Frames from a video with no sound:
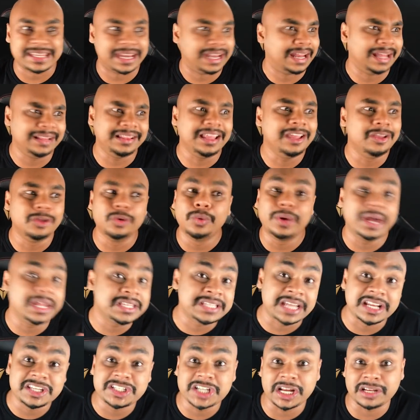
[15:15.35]
And I think you guys
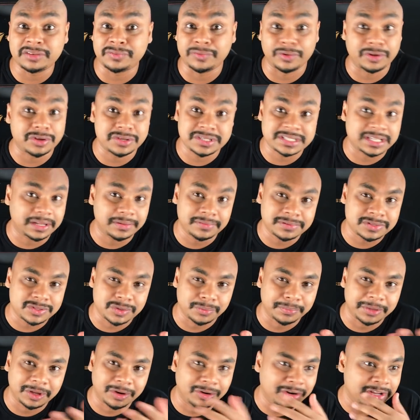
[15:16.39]
can judge for yourselves, to
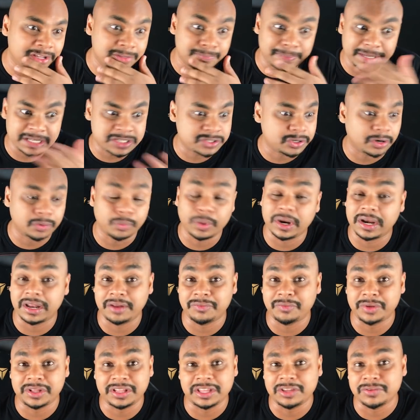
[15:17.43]
be honest, based on what
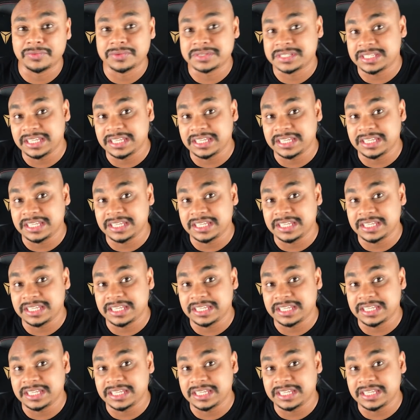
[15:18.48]
everything you've